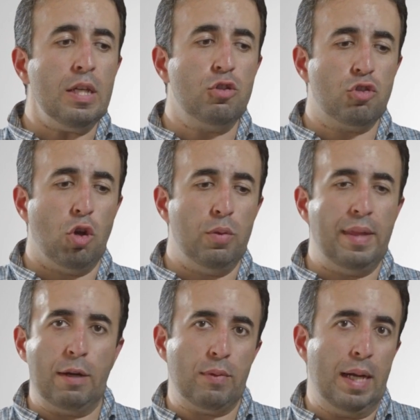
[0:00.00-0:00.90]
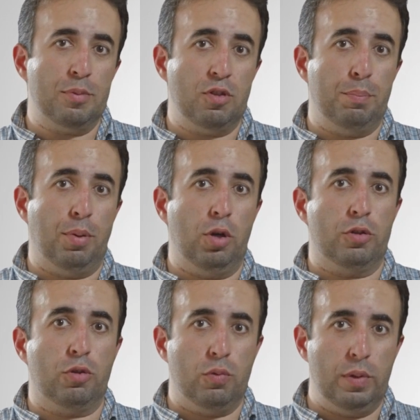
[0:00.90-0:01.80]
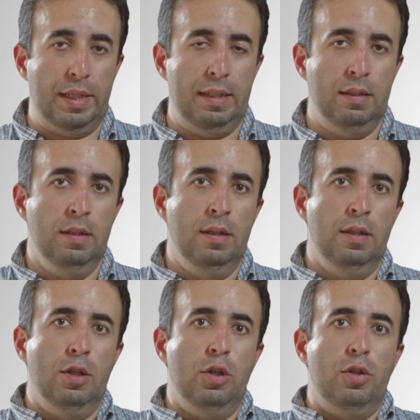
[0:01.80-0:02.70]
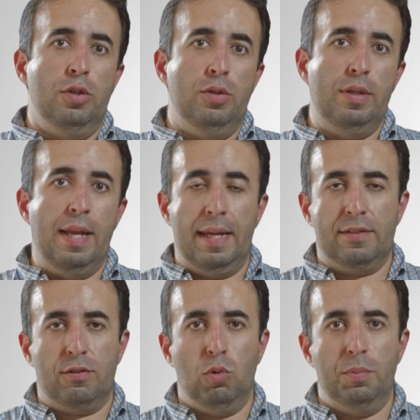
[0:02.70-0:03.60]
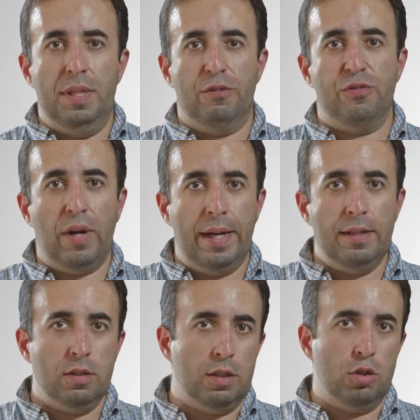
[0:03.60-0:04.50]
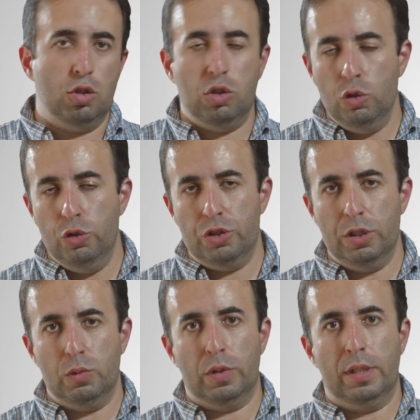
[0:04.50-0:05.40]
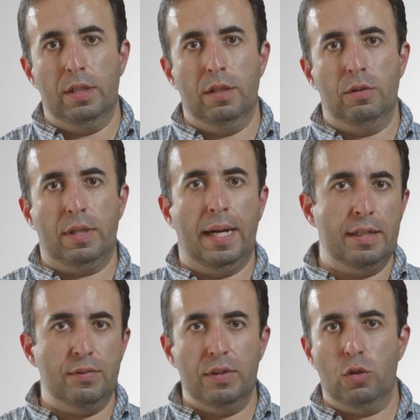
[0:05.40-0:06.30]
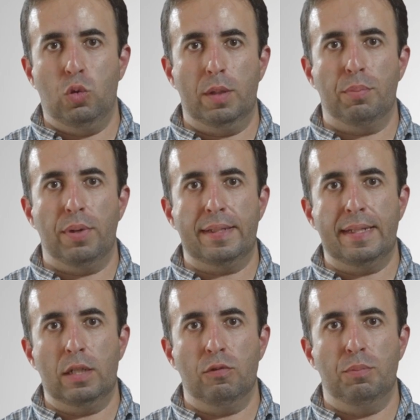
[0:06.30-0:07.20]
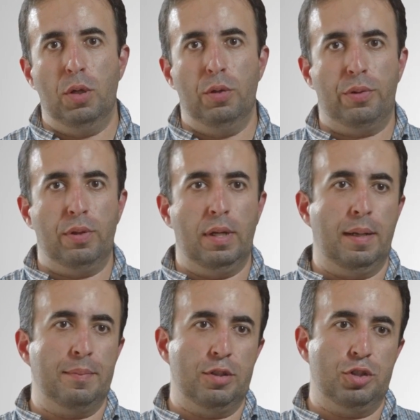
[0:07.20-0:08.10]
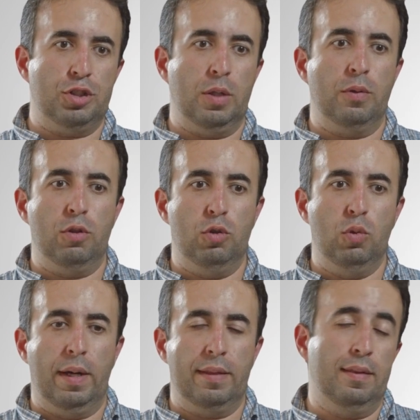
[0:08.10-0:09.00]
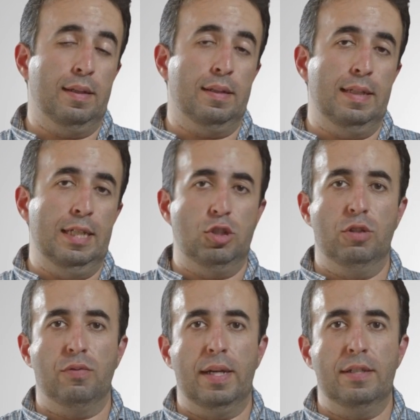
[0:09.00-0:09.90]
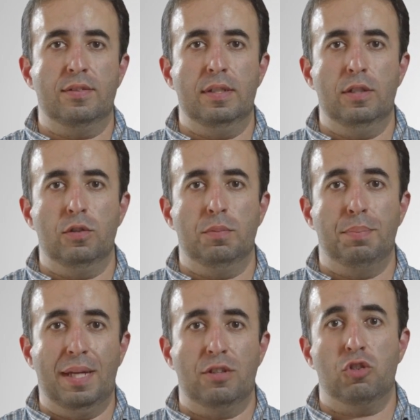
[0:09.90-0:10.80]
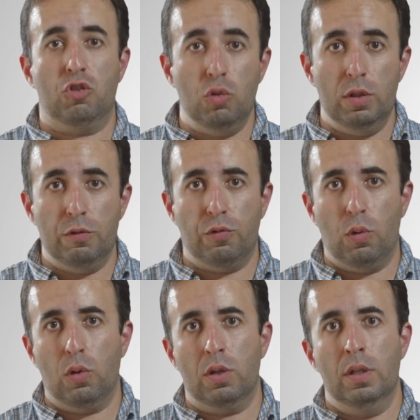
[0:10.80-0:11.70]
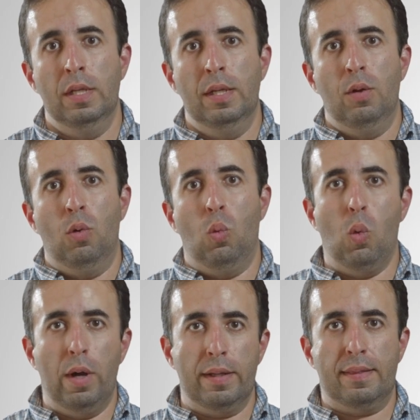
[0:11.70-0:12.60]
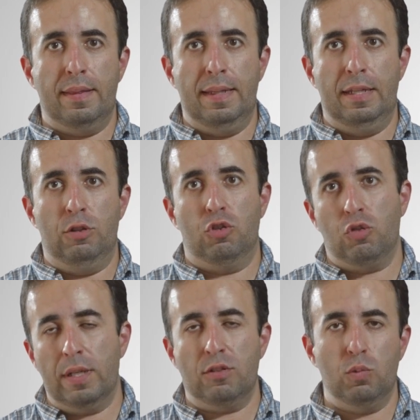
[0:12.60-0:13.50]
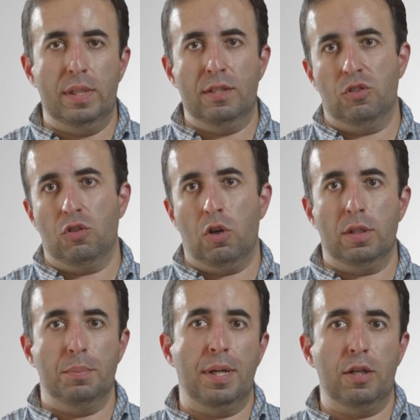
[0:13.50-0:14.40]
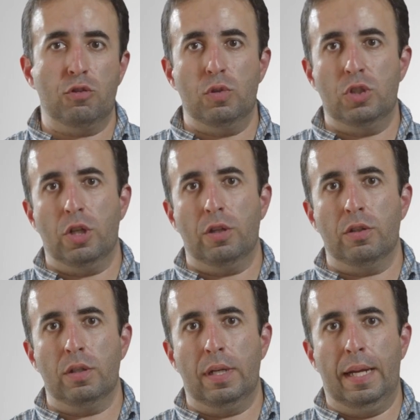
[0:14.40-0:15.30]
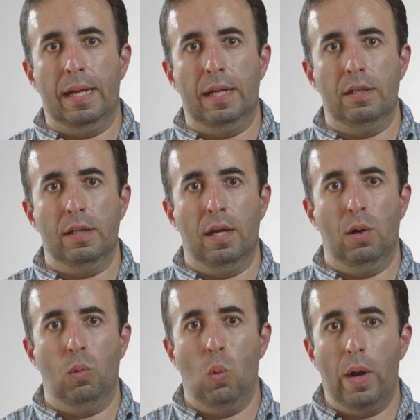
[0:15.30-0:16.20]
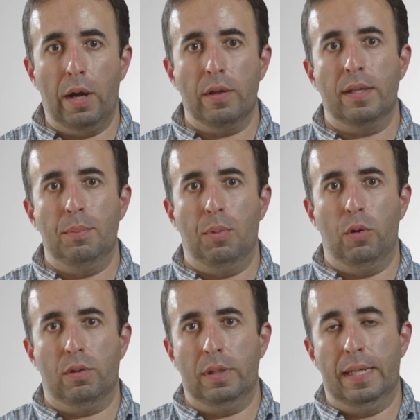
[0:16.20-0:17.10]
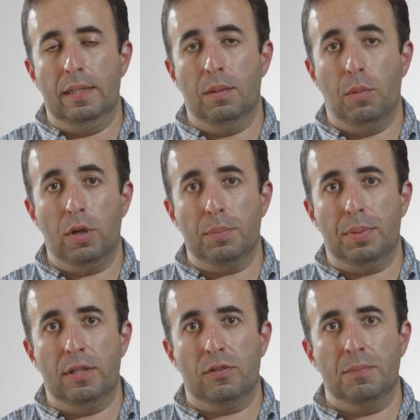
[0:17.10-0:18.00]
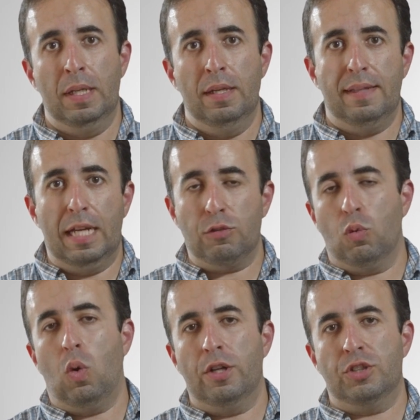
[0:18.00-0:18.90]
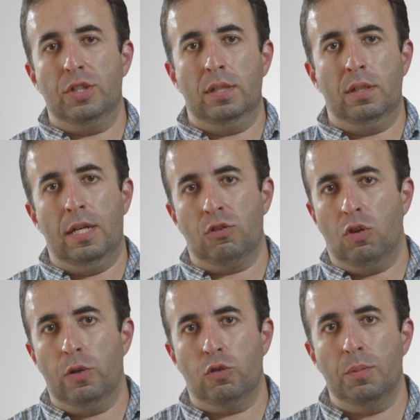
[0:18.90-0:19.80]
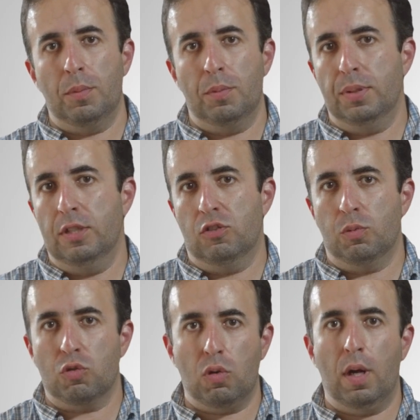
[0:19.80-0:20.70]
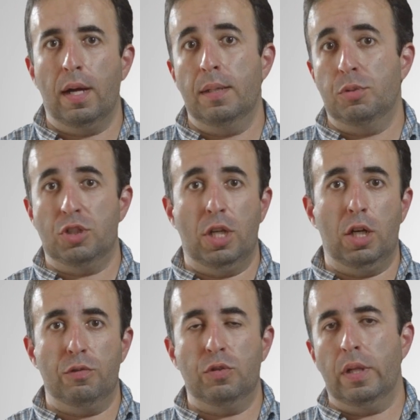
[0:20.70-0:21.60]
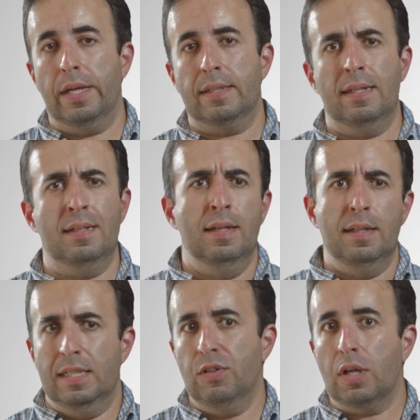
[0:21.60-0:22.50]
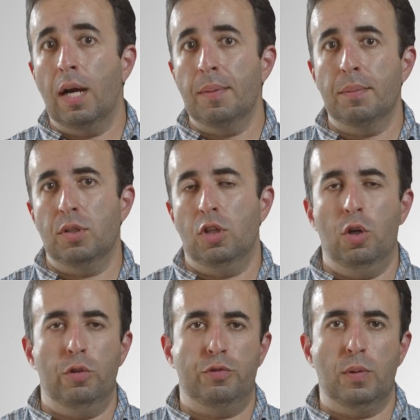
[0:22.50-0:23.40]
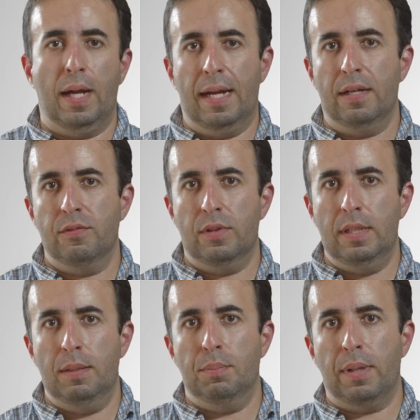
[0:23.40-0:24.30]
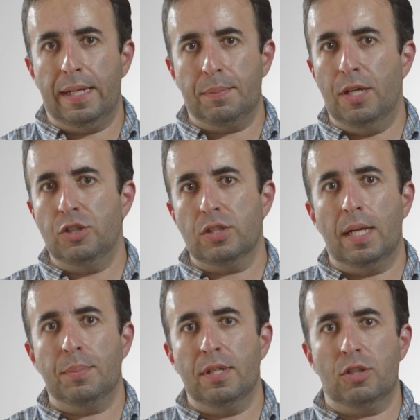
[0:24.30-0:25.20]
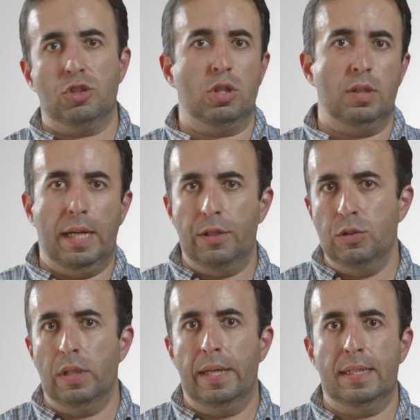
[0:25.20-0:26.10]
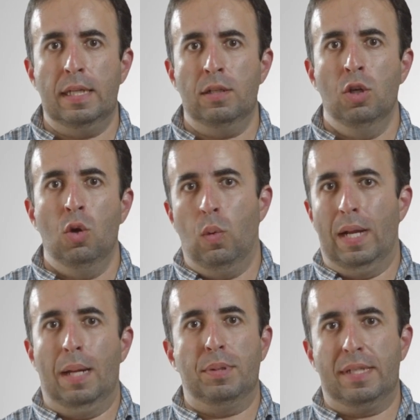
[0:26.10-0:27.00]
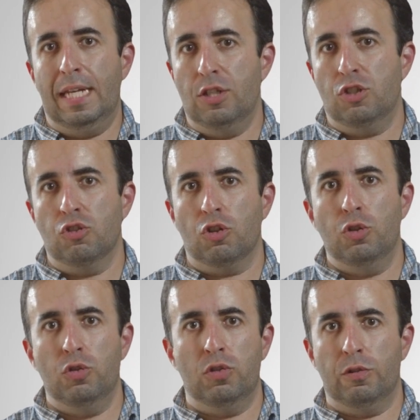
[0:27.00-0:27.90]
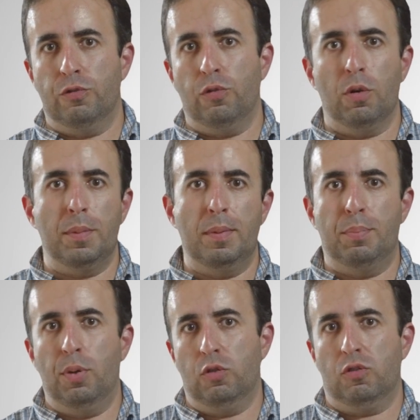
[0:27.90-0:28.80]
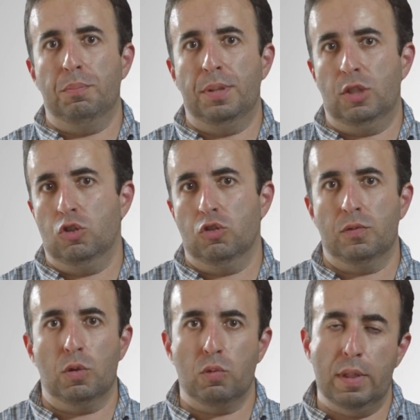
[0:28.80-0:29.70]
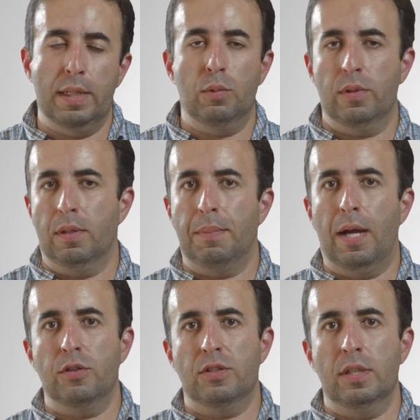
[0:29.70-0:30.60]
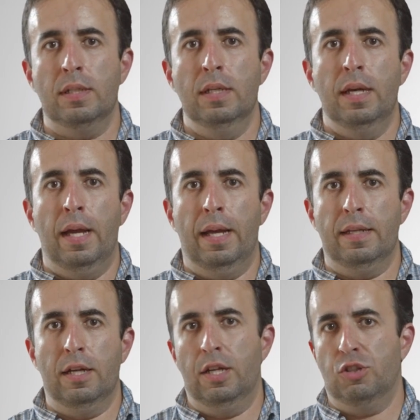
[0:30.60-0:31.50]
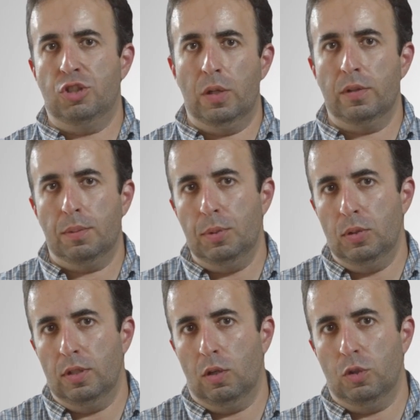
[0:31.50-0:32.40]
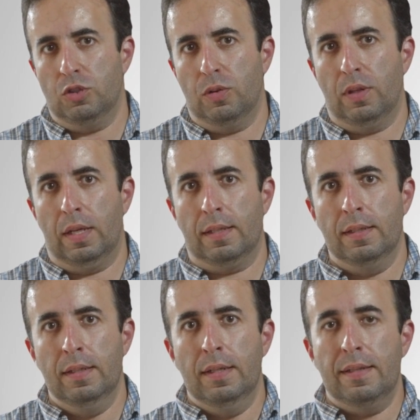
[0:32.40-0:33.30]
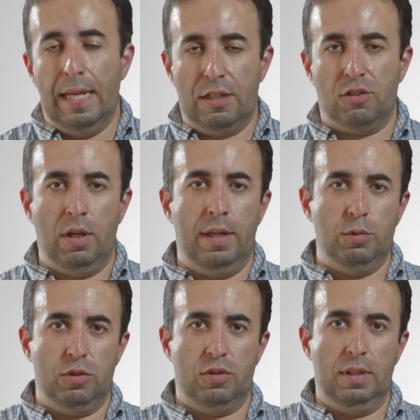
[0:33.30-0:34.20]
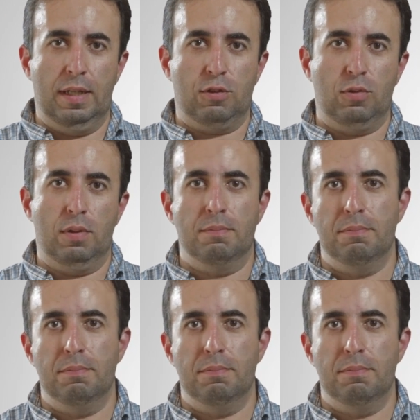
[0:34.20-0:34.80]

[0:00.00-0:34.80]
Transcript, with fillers: So that wraps up part three. Next will be the final conclusion. We're going to kind of give a quick breakdown of both, and then I'm going to share with you who I think each device is best suited for, what the strengths and weaknesses are in comparison to each other, and uh, where they both land in the marketplace. Thanks for watching. As always, remember, please subscribe, share if you liked it, Leave a comment below if you have the Blackmagic HyperDeck Shuttle, how do you like it, what applications are you using it for, maybe post some pictures of your rig with it mounted, and, uh, and share with the community on what you think. Thanks a lot, and we'll see you in the next one.